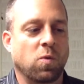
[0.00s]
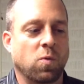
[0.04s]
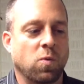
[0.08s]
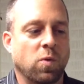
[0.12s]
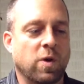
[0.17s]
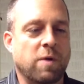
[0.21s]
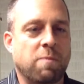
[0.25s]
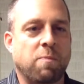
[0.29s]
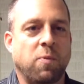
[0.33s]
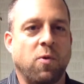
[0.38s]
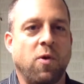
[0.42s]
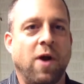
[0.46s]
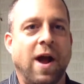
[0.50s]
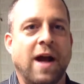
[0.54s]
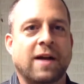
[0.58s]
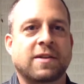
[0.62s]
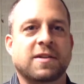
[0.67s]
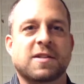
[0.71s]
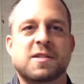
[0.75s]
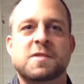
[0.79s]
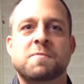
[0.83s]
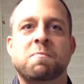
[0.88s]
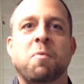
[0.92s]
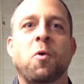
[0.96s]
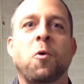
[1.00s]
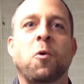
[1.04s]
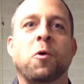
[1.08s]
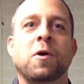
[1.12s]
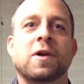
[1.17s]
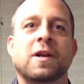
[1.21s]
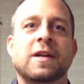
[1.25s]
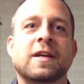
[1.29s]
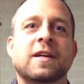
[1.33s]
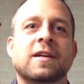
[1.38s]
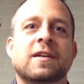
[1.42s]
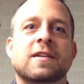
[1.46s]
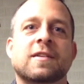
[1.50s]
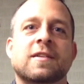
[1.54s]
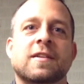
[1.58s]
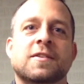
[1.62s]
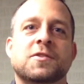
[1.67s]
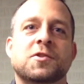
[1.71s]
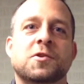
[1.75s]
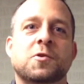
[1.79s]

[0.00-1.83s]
We practiced poorly right.